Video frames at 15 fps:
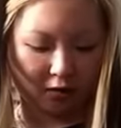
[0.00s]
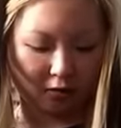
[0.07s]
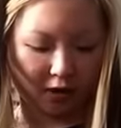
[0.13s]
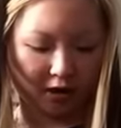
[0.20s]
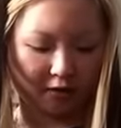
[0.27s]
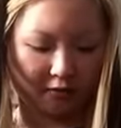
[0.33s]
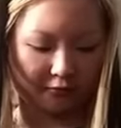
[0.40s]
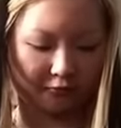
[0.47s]

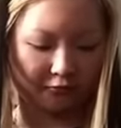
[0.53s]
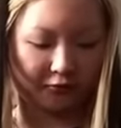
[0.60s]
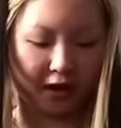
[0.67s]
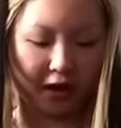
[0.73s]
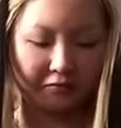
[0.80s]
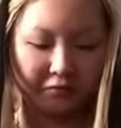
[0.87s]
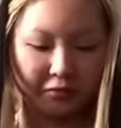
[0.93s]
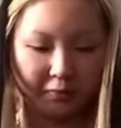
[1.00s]
I've
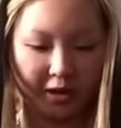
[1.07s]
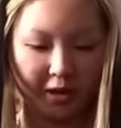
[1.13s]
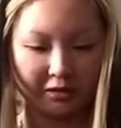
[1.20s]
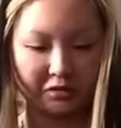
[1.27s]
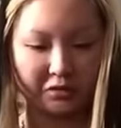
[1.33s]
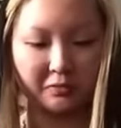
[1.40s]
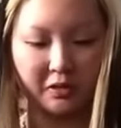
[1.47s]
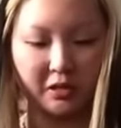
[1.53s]
found the bag
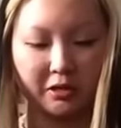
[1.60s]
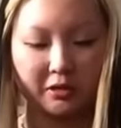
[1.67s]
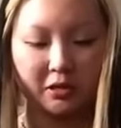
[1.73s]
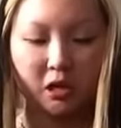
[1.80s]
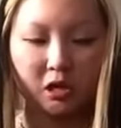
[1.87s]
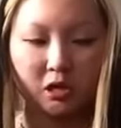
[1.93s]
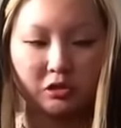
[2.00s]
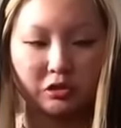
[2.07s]
to be.
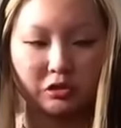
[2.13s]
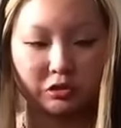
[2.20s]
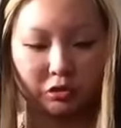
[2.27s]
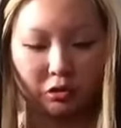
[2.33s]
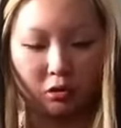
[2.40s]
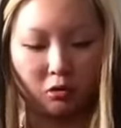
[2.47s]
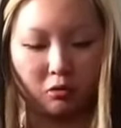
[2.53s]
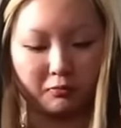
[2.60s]

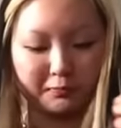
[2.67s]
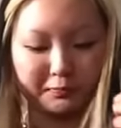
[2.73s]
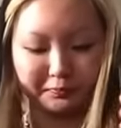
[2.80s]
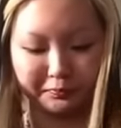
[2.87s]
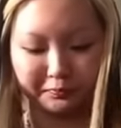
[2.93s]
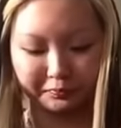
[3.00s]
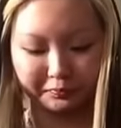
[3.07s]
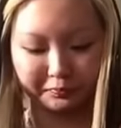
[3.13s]
So
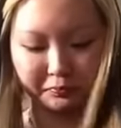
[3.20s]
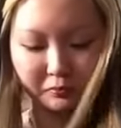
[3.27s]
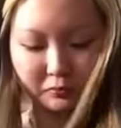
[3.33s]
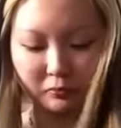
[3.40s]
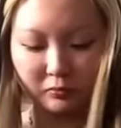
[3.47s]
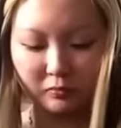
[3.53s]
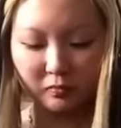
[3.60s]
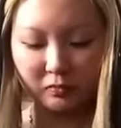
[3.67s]

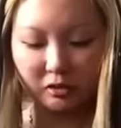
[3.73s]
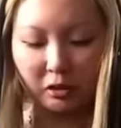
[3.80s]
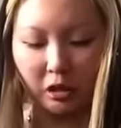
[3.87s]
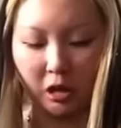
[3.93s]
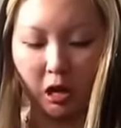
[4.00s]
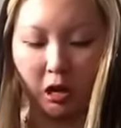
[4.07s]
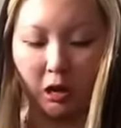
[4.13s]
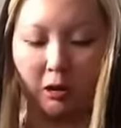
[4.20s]

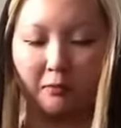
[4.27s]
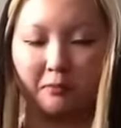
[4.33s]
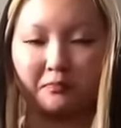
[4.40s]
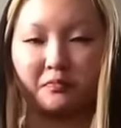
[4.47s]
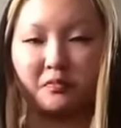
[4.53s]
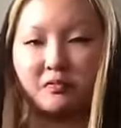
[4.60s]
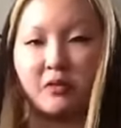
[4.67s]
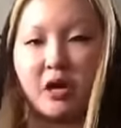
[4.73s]

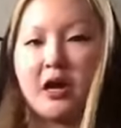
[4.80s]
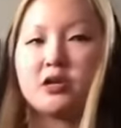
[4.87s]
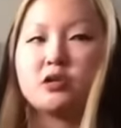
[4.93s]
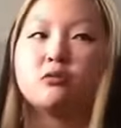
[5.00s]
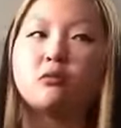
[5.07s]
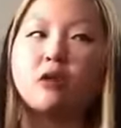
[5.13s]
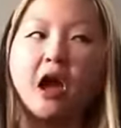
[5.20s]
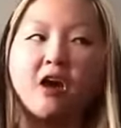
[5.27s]
I
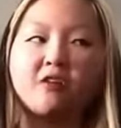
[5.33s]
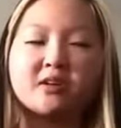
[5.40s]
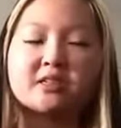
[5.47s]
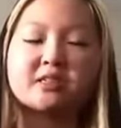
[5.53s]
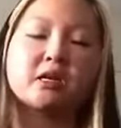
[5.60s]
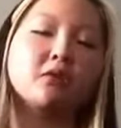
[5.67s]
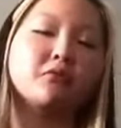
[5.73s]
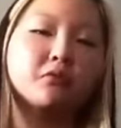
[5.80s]
don't have my
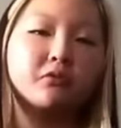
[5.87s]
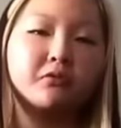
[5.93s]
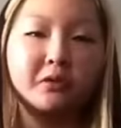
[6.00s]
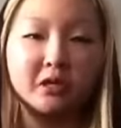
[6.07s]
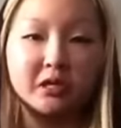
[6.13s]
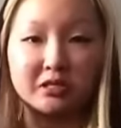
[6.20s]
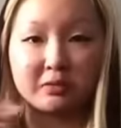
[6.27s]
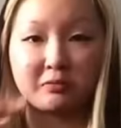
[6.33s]
cell phone with me
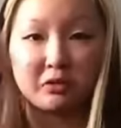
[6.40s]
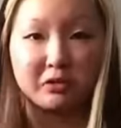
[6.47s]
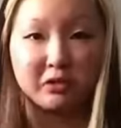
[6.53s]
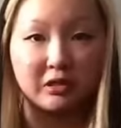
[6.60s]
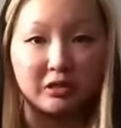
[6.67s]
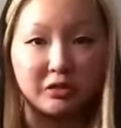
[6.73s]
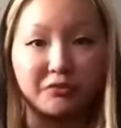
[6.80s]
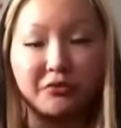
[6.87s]
because I'm using
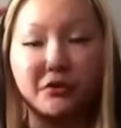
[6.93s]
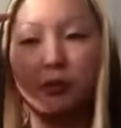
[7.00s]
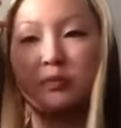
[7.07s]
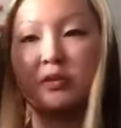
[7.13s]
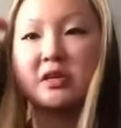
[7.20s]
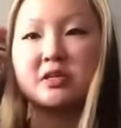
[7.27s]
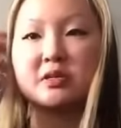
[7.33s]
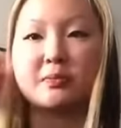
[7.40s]
it to film
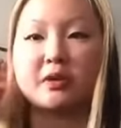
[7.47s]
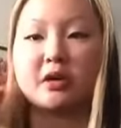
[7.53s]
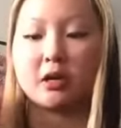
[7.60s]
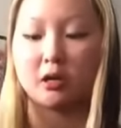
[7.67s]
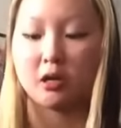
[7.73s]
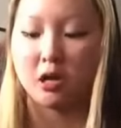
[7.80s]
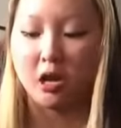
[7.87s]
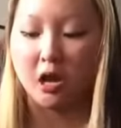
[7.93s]
this, but
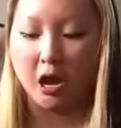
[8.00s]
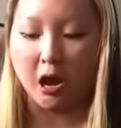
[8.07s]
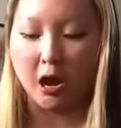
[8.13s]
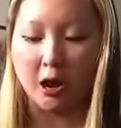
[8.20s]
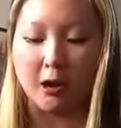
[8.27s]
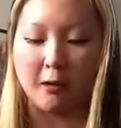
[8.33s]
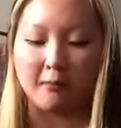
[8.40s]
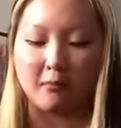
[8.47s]

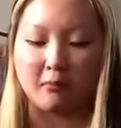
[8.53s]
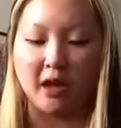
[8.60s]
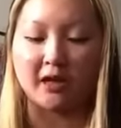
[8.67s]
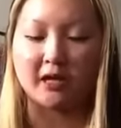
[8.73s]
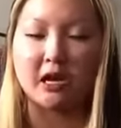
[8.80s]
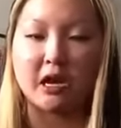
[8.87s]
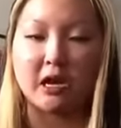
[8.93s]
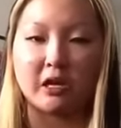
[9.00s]
I
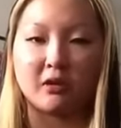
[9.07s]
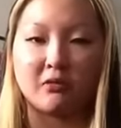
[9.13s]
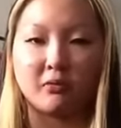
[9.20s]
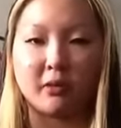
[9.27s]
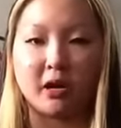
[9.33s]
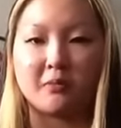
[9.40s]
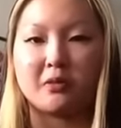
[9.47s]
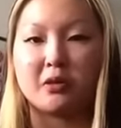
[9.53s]
can give you
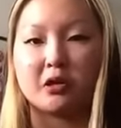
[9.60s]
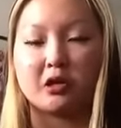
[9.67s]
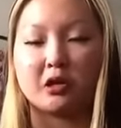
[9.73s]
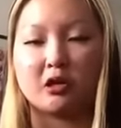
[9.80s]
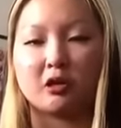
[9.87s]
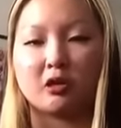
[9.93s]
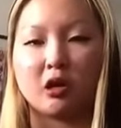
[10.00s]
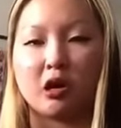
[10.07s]
my
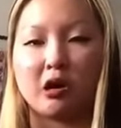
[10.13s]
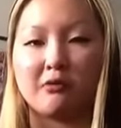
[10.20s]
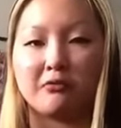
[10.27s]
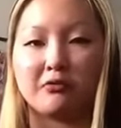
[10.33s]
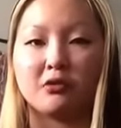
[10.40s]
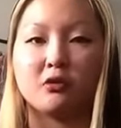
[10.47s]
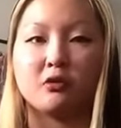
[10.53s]
opinion of